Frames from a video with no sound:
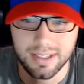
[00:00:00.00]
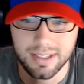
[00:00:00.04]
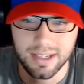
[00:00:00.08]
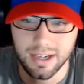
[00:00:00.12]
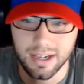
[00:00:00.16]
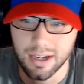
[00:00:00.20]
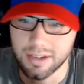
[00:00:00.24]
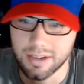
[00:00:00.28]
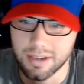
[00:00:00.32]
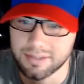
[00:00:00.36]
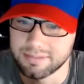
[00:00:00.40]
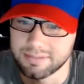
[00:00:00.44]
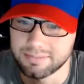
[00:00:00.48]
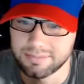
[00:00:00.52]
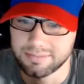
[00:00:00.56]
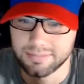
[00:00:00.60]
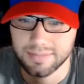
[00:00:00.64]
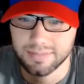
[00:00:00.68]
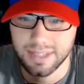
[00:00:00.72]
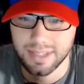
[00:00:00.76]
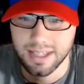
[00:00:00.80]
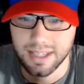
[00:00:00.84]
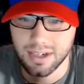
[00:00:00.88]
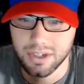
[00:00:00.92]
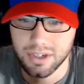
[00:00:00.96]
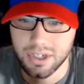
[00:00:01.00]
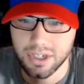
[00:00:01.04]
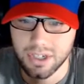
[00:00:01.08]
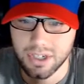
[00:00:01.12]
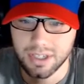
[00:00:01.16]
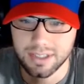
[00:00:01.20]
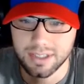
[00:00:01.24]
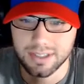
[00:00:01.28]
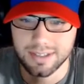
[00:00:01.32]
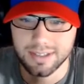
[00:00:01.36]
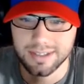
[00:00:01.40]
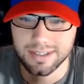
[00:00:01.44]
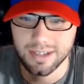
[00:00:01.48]
you know, they're
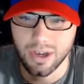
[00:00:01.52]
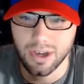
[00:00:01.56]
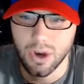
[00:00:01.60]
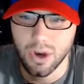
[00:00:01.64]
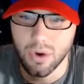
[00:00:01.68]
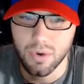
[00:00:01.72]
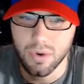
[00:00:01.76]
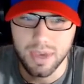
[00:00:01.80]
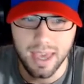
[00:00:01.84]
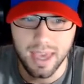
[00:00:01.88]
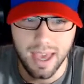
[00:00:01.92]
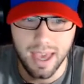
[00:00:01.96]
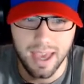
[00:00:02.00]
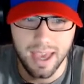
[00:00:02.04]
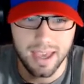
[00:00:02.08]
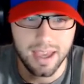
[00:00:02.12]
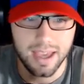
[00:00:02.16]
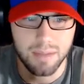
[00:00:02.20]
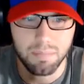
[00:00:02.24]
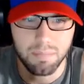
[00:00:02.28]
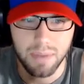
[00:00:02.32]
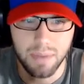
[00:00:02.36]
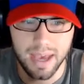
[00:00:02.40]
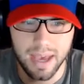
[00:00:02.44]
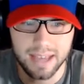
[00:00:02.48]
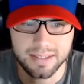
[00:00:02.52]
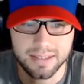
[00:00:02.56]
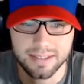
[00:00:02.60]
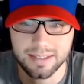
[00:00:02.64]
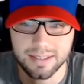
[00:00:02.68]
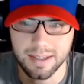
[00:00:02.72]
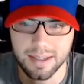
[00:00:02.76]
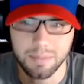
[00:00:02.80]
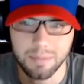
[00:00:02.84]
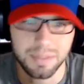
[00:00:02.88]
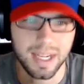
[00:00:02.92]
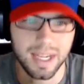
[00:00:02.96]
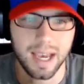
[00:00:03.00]
just okay at best
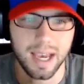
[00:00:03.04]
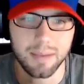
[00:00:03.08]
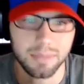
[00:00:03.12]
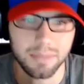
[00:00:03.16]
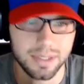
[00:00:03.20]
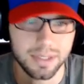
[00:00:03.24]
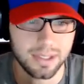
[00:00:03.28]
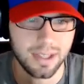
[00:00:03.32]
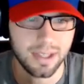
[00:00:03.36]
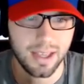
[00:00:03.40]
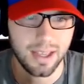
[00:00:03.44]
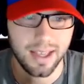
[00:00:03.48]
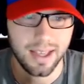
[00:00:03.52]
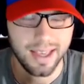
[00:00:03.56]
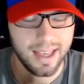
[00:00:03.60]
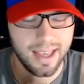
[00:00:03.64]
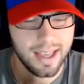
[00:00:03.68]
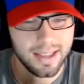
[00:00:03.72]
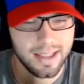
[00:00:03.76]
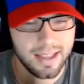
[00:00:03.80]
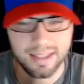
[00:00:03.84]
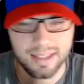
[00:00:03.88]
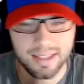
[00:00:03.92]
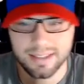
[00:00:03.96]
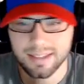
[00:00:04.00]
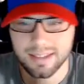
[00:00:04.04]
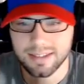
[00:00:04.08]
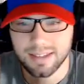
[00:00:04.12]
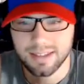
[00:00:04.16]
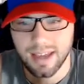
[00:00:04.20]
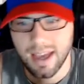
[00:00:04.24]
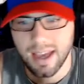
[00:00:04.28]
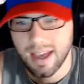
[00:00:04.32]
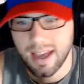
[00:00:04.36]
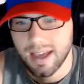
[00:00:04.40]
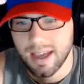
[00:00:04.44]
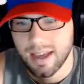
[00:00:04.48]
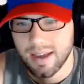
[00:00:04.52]
sometimes. This is,
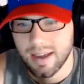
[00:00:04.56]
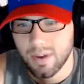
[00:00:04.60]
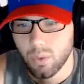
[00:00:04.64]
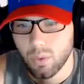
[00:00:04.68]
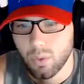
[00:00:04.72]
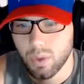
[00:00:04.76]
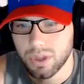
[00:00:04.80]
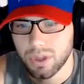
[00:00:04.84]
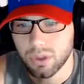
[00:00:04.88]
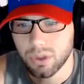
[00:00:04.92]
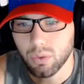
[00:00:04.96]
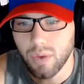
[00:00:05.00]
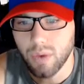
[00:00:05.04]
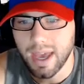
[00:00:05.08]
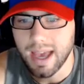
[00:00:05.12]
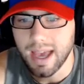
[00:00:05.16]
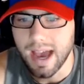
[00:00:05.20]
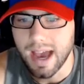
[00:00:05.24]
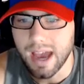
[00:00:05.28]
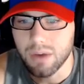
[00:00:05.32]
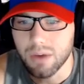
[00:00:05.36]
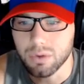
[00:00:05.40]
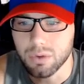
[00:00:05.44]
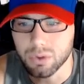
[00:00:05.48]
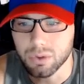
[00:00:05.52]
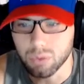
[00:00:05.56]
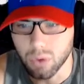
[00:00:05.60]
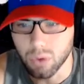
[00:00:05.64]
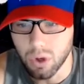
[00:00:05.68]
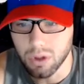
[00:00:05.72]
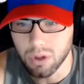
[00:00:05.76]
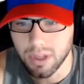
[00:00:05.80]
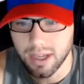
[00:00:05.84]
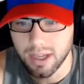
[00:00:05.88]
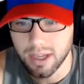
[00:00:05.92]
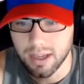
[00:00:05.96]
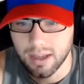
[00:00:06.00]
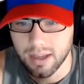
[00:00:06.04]
with the way I was
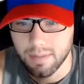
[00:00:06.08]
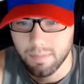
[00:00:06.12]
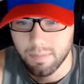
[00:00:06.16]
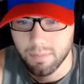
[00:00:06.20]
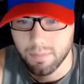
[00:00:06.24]
rolling,